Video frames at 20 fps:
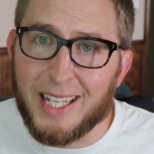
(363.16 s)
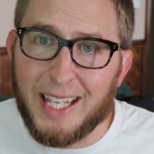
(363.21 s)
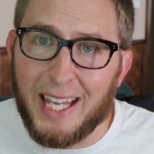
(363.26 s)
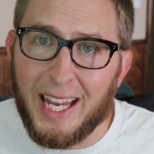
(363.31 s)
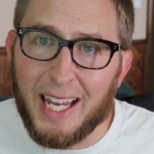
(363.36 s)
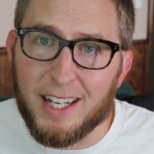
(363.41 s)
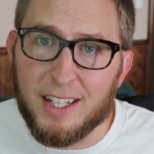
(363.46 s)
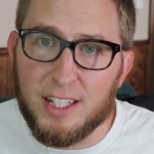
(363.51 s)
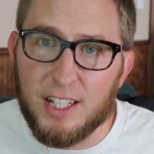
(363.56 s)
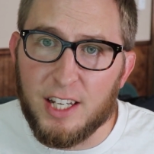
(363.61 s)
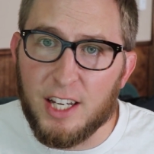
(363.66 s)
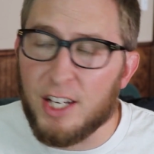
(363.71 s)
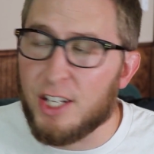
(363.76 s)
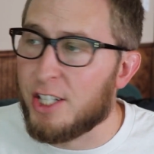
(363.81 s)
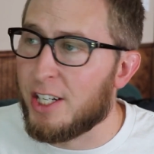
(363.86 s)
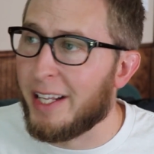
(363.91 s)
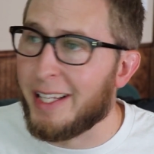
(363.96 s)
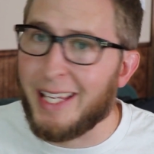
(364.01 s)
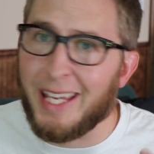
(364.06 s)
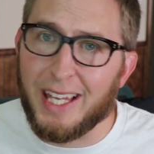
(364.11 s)
I can't teach
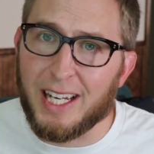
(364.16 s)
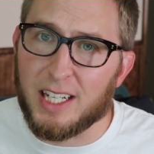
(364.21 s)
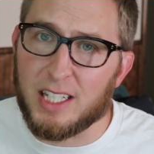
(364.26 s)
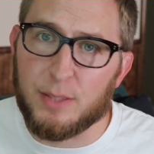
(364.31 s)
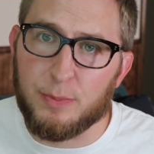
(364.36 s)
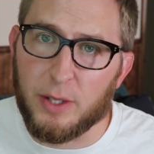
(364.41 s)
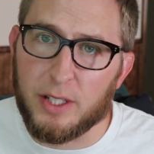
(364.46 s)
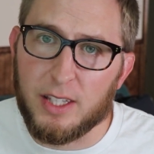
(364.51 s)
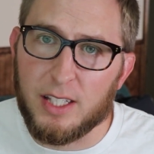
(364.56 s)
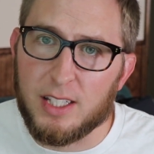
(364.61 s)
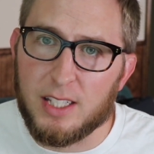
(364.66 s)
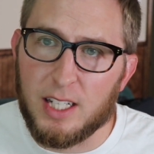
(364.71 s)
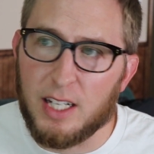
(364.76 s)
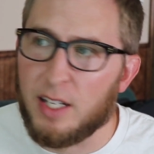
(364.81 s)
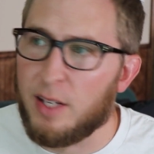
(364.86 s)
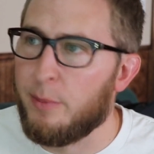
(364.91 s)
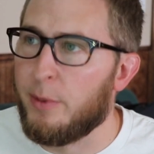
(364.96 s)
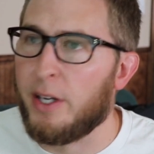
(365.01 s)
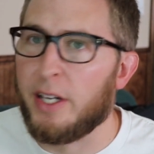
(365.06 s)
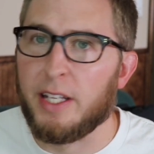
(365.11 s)
and I can't explain this to
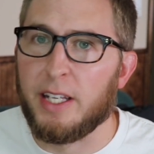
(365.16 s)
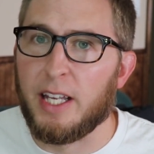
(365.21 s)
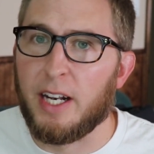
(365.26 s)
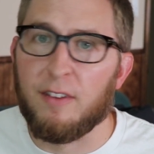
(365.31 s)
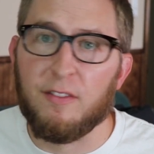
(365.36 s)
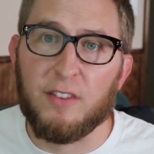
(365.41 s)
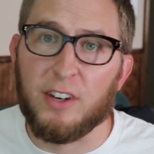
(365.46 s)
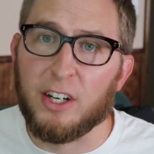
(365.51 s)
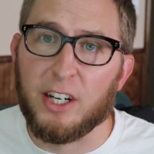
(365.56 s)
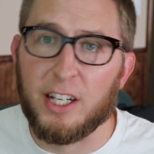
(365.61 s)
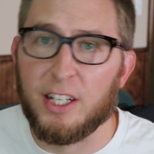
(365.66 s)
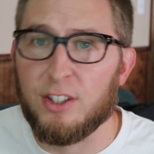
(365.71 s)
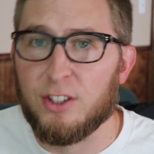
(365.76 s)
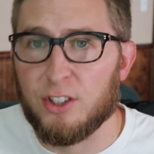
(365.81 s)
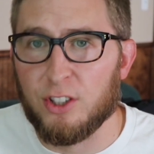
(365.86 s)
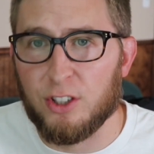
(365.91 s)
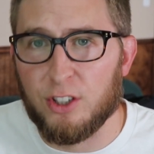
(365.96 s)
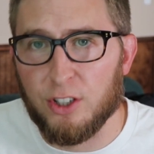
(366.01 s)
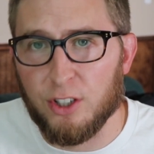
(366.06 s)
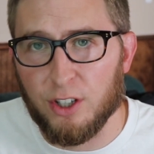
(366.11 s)
anybody, and I'm very
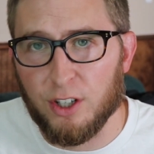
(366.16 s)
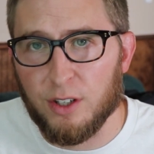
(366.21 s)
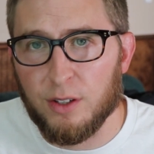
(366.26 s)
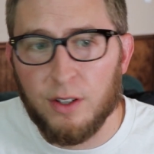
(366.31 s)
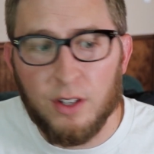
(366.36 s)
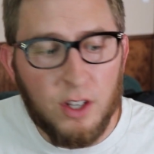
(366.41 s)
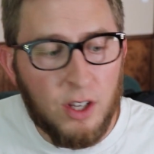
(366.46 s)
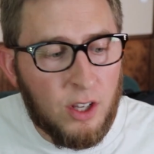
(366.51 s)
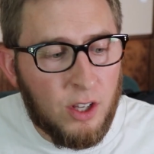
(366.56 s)
insecure.